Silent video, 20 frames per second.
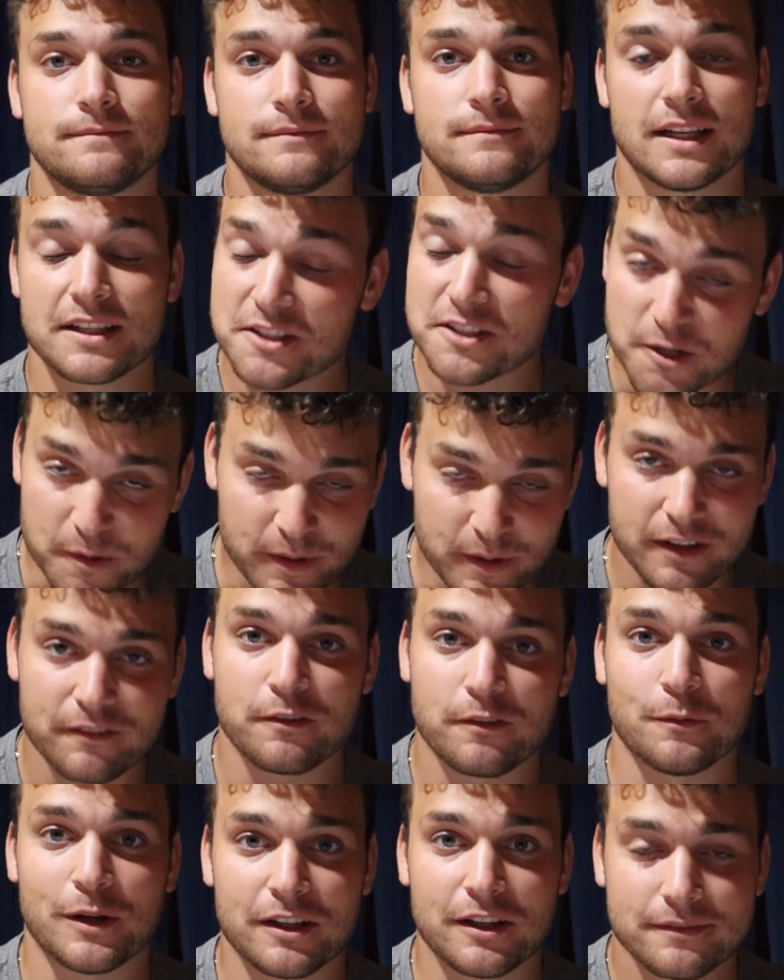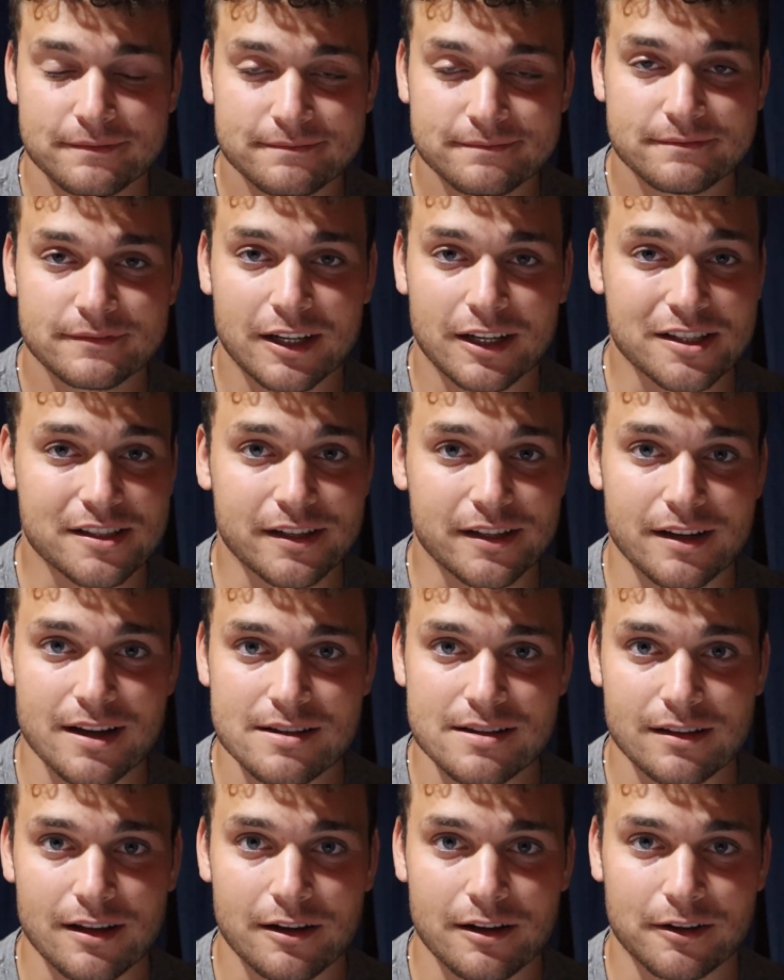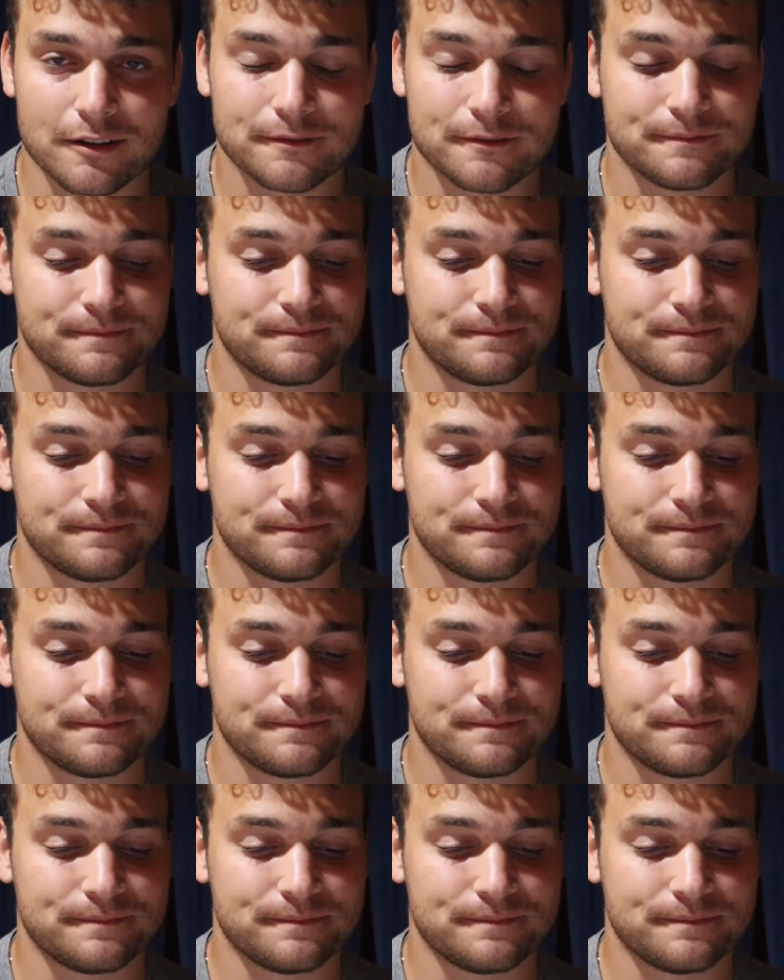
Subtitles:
that's going to be it for me. I'll see you guys later.